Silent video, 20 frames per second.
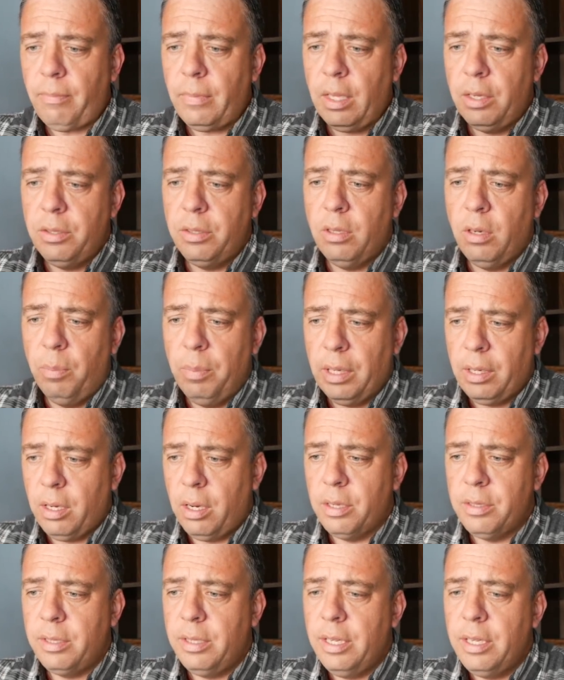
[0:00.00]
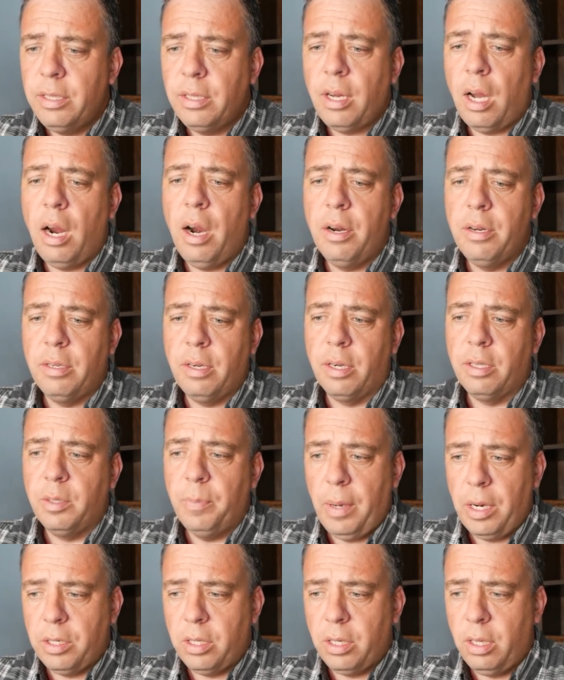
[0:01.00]
So because these tires are
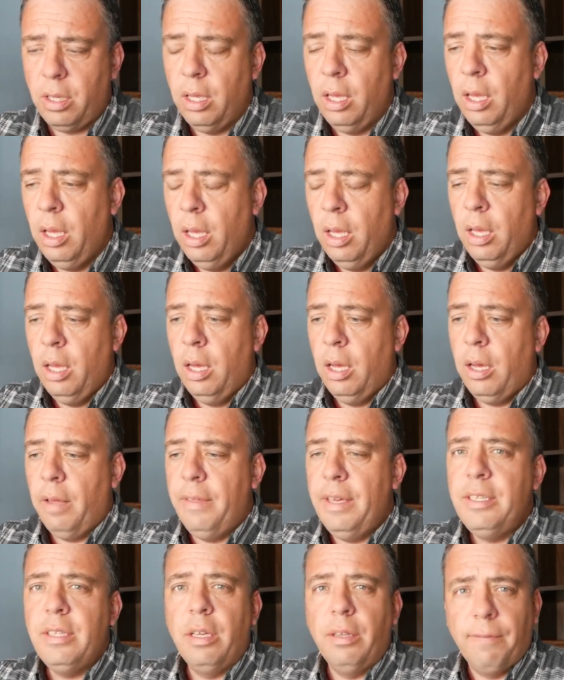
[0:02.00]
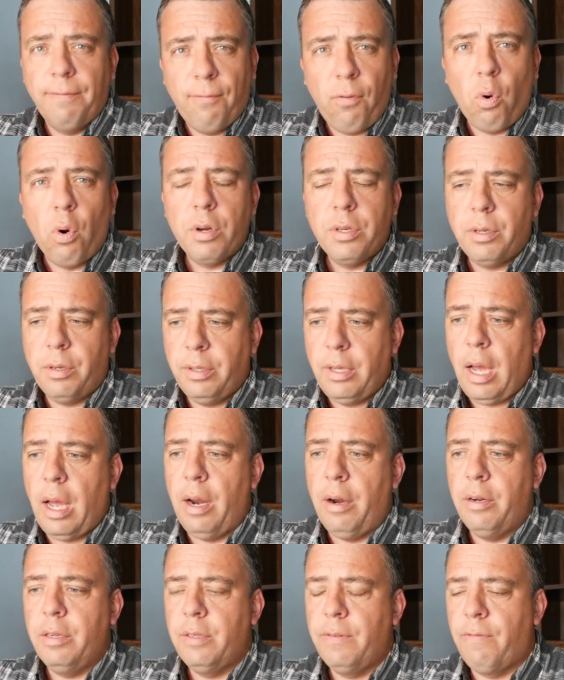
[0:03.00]
special, these Enforcer
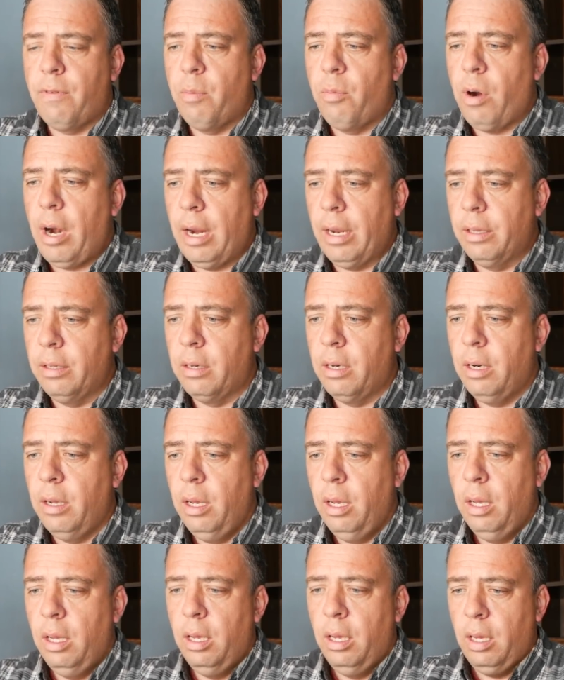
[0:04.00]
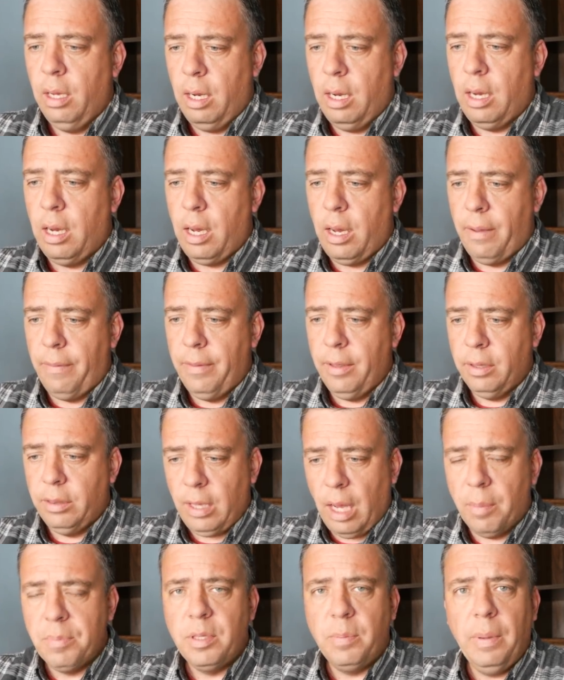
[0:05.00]
tires from Wrangler, uh, the
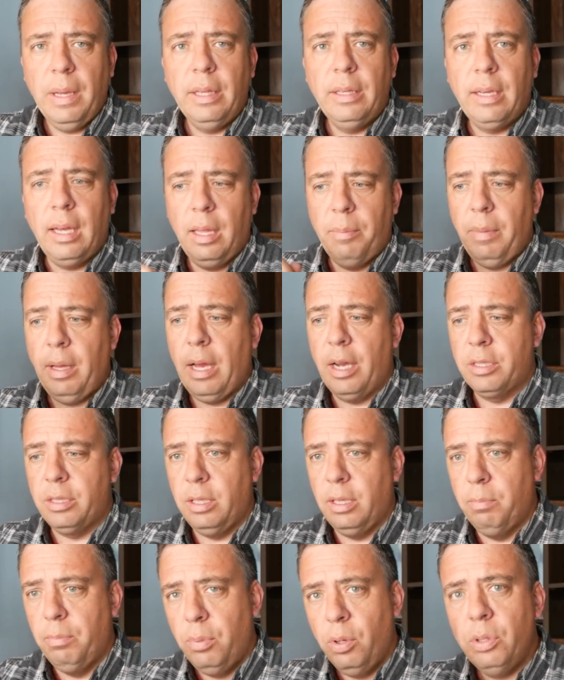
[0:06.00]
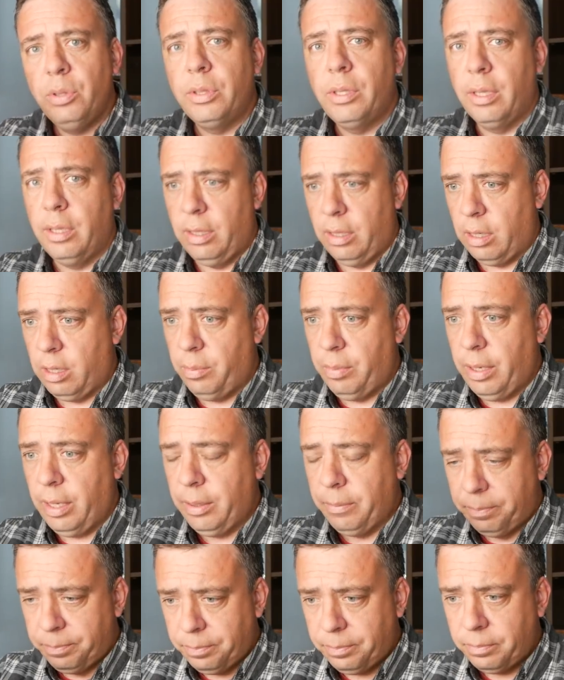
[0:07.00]
top speed can be actually boosted a little
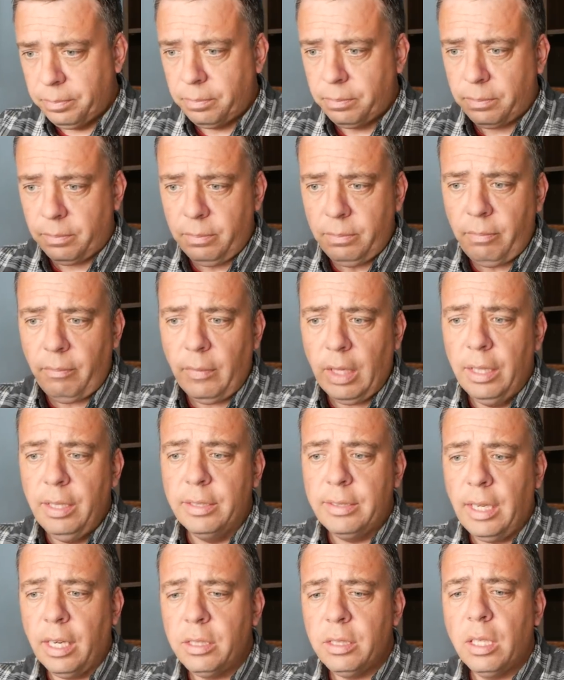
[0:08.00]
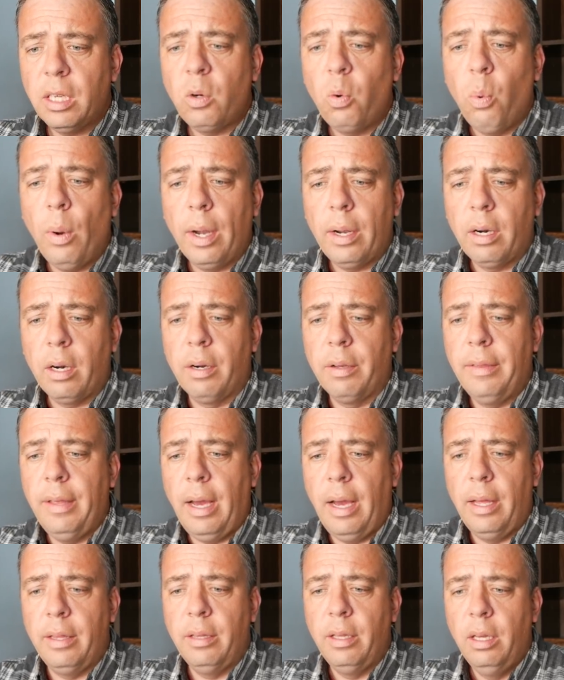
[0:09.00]
bit. And it's actually quicker
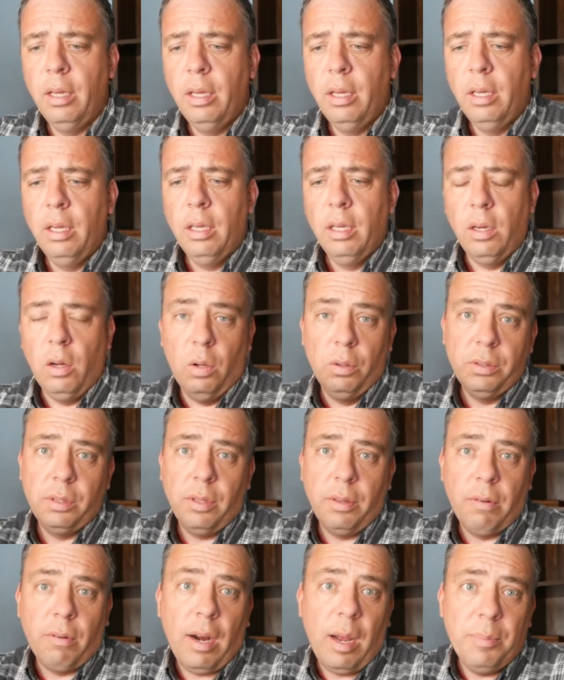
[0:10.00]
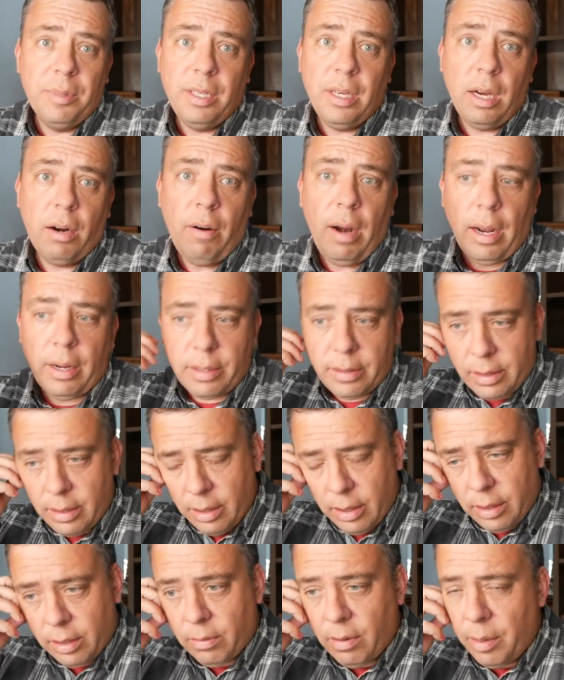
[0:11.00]
than also the Ram T R
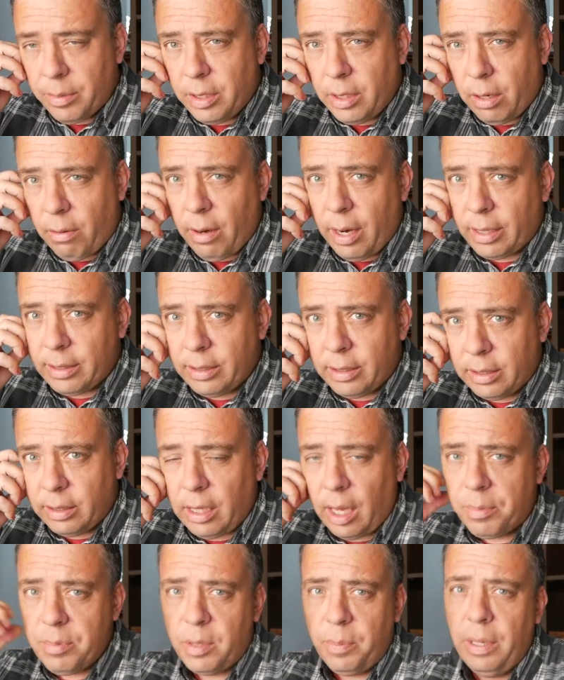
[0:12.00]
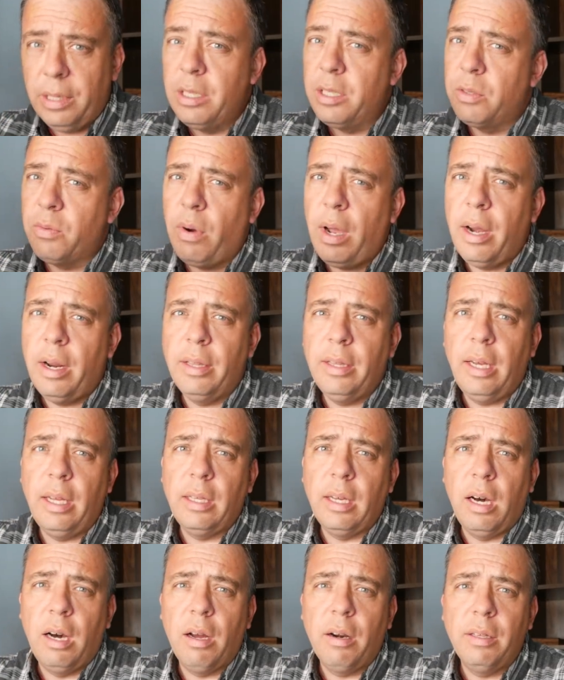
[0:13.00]
X. The Ram T R X top speed is rated
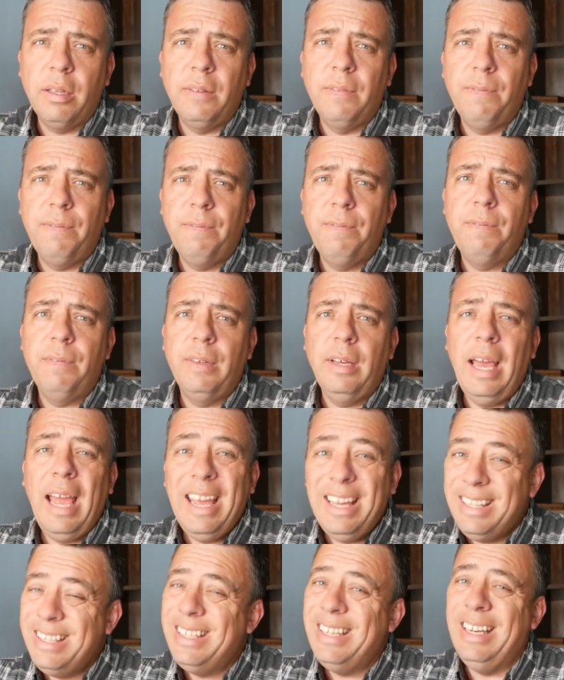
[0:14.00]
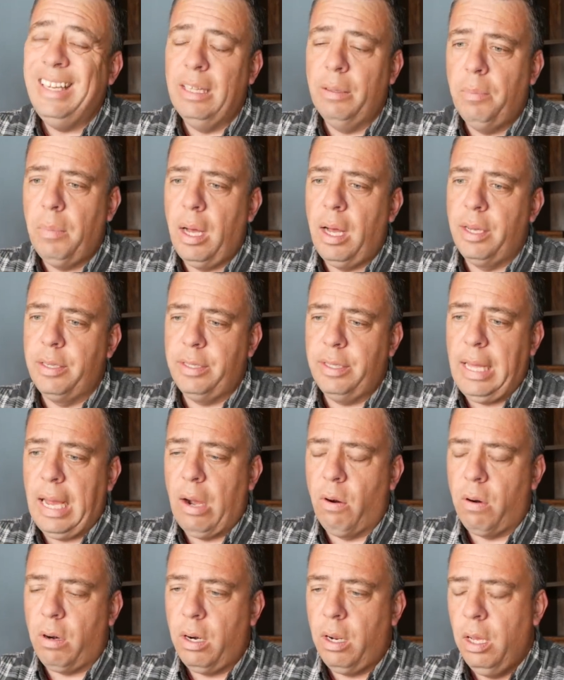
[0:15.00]
at one hundred eighteen miles an
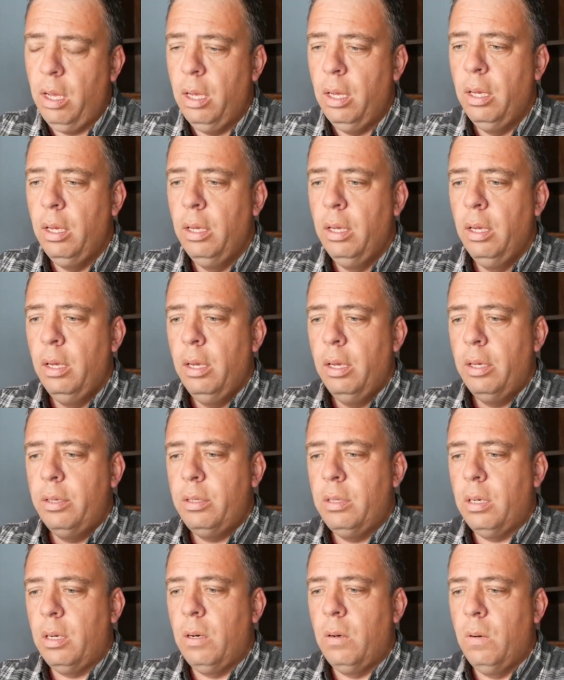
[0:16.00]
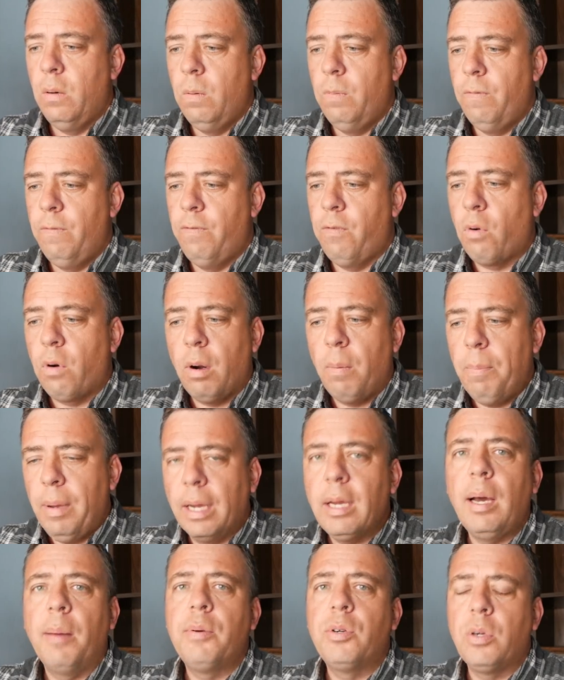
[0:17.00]
hour. So for a
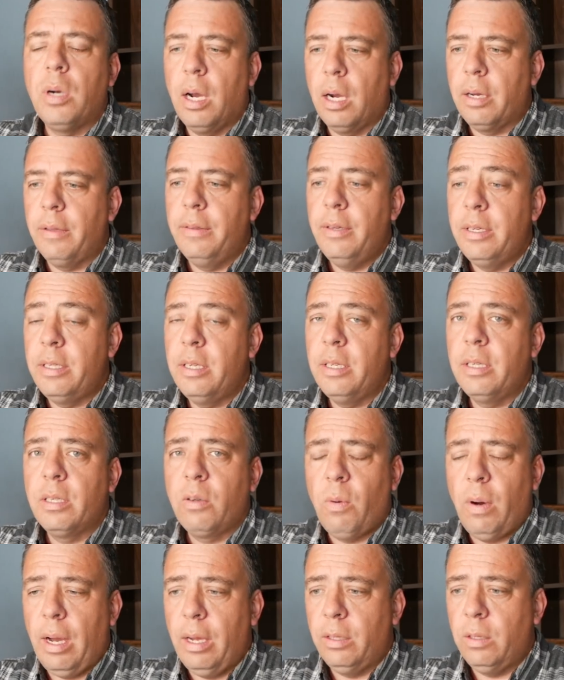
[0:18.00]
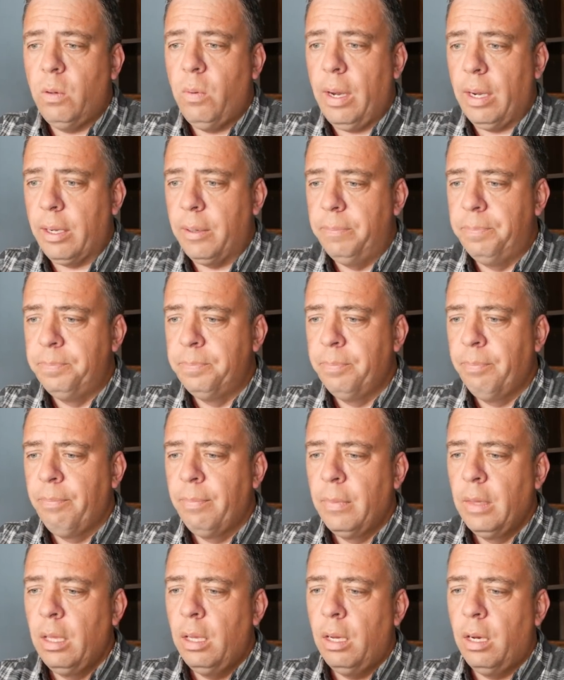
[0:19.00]
pickup truck, this is quite quick.
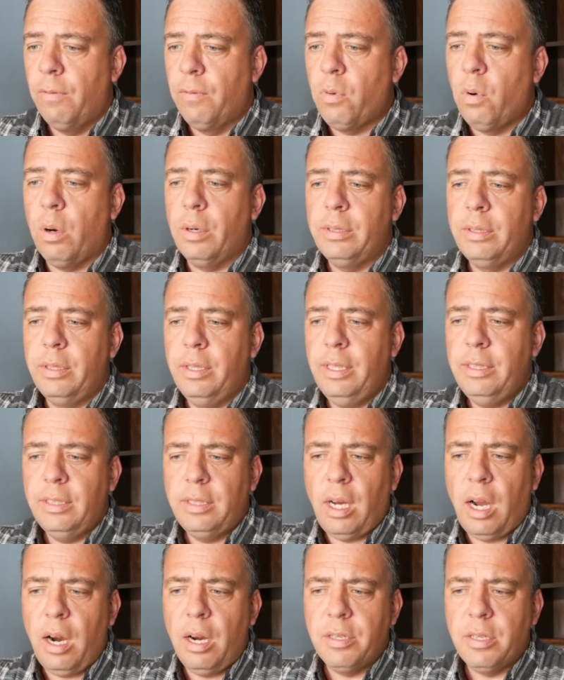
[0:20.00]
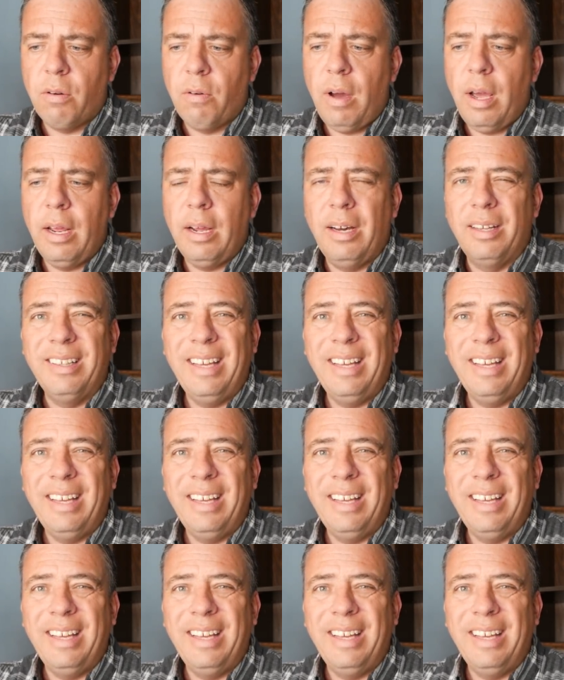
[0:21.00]
Of course, these tires are riding on